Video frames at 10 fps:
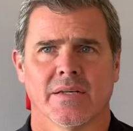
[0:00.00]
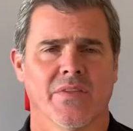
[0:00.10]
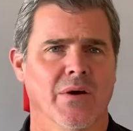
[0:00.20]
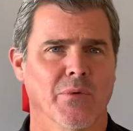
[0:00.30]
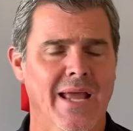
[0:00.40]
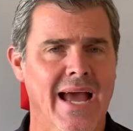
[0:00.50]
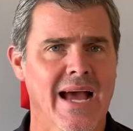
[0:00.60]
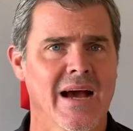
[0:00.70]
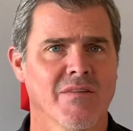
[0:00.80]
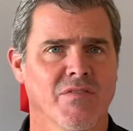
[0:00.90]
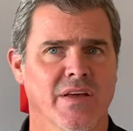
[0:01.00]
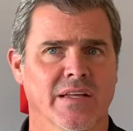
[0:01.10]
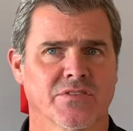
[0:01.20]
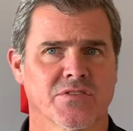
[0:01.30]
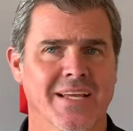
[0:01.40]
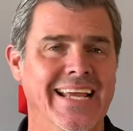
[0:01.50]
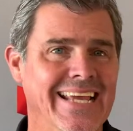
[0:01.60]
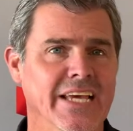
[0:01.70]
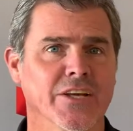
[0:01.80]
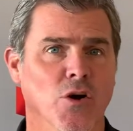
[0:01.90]
that we have that's
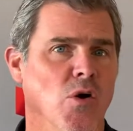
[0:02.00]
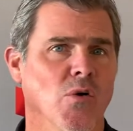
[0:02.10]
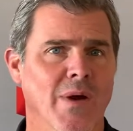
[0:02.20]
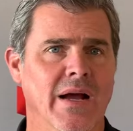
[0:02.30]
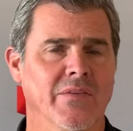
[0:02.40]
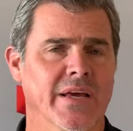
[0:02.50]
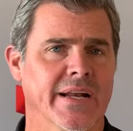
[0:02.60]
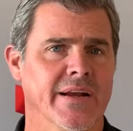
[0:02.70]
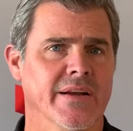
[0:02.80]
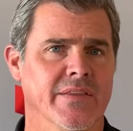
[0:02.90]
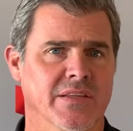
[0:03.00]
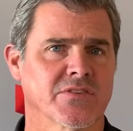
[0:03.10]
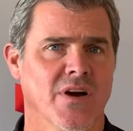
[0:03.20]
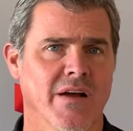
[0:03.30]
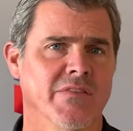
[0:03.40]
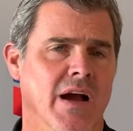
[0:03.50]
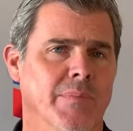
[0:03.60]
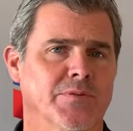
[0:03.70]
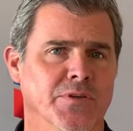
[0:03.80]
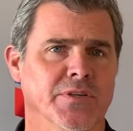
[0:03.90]
in or around that area that's going to have the
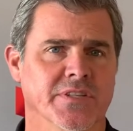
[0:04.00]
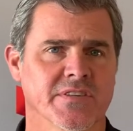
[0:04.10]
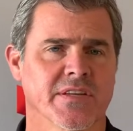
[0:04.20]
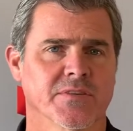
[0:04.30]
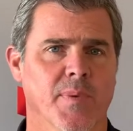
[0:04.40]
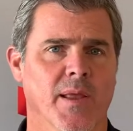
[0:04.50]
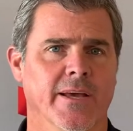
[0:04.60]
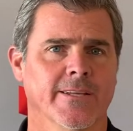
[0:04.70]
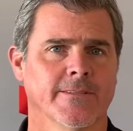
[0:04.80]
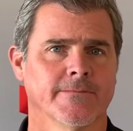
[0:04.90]
opportunity to see us play.